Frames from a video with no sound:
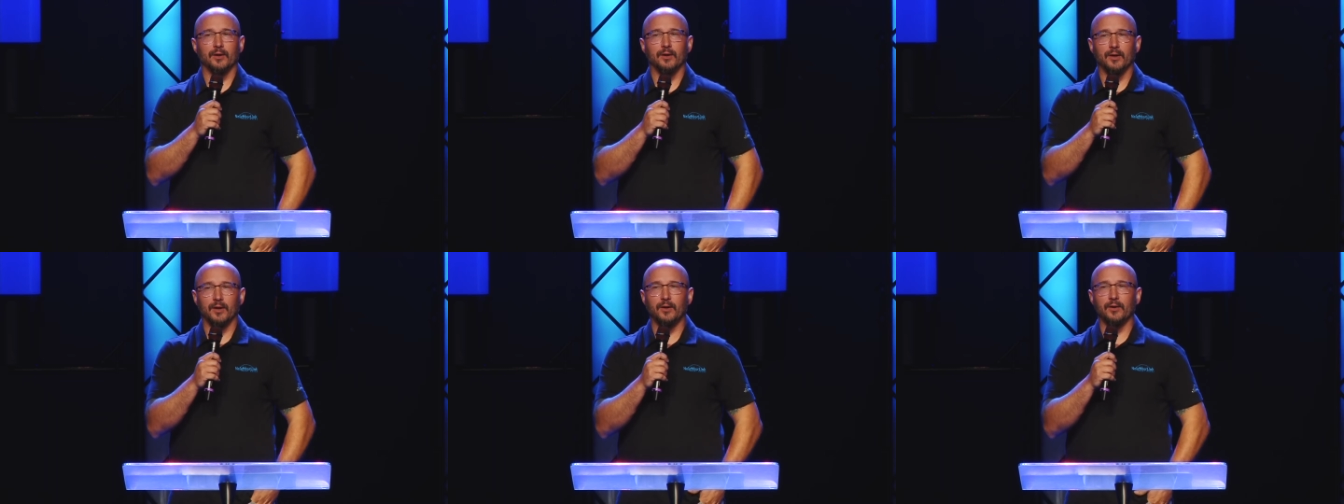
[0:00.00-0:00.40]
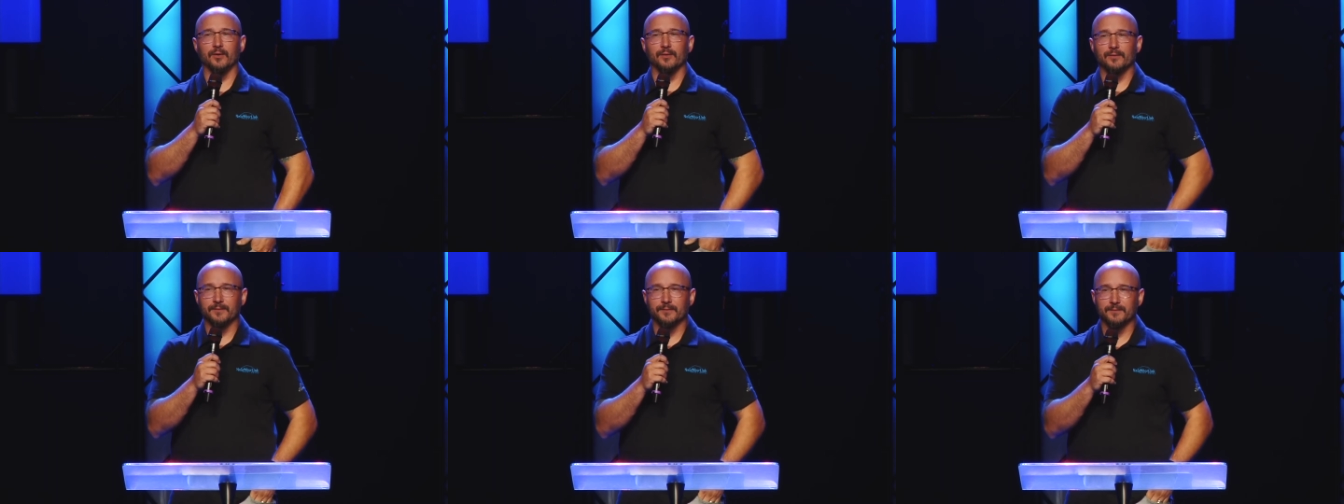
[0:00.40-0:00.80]
oh,
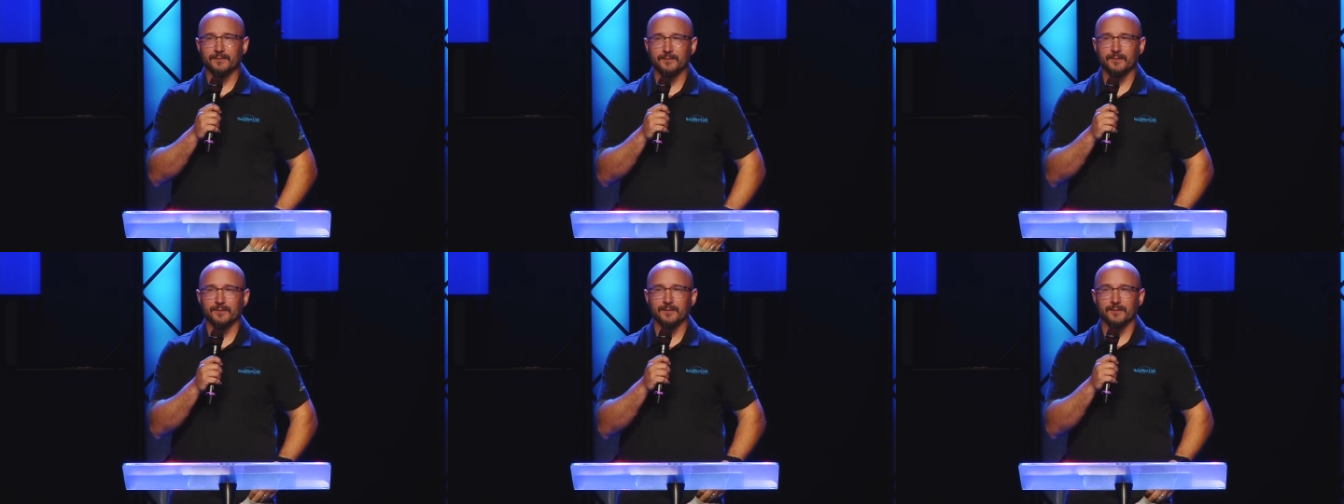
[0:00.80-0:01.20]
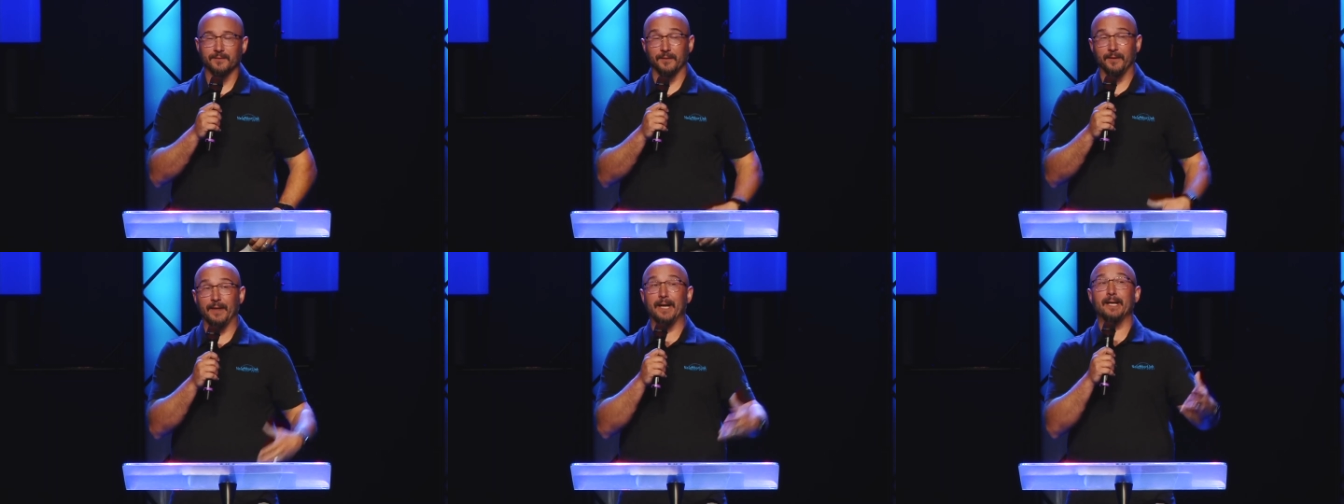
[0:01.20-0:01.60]

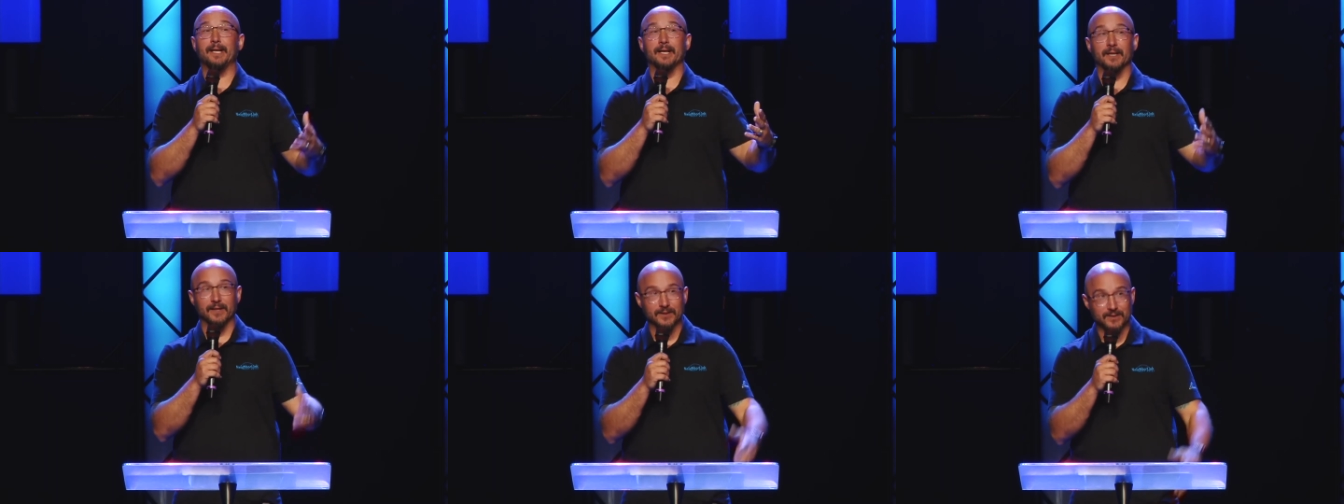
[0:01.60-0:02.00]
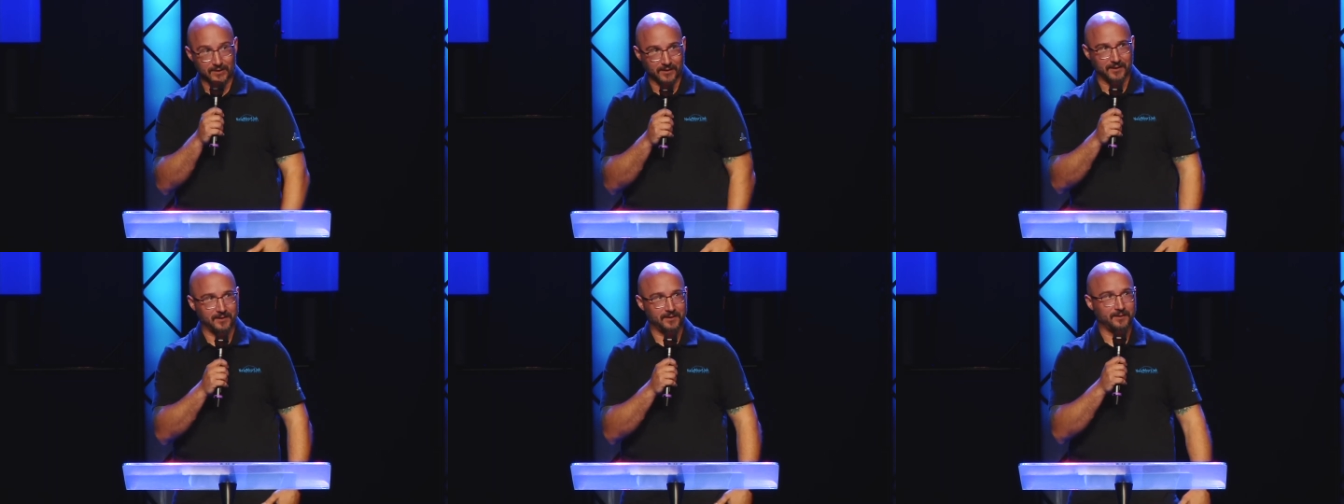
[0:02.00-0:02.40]
that kind of
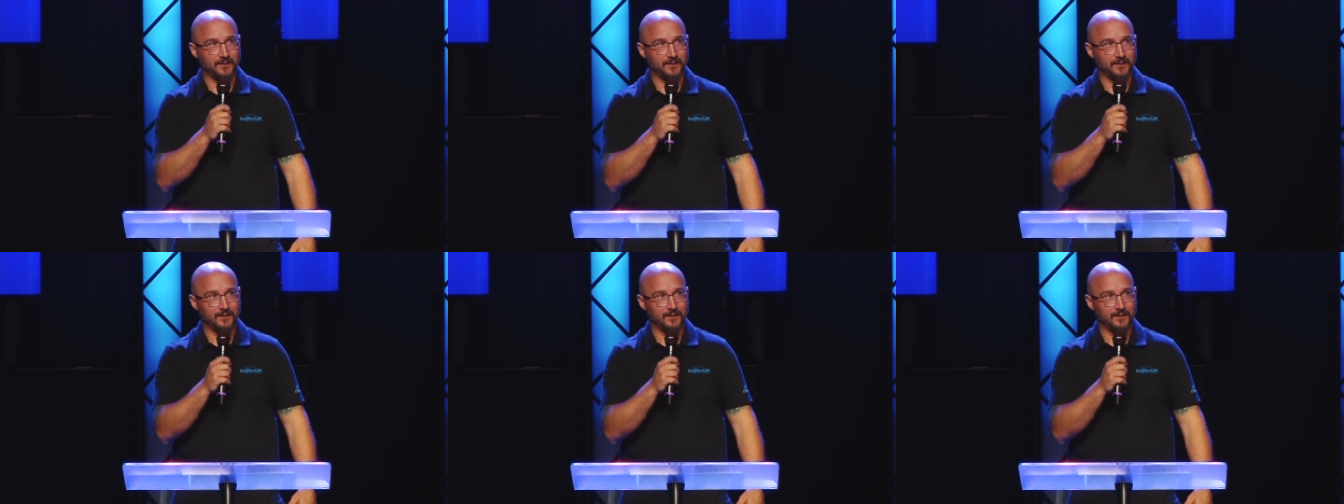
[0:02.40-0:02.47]
guitar.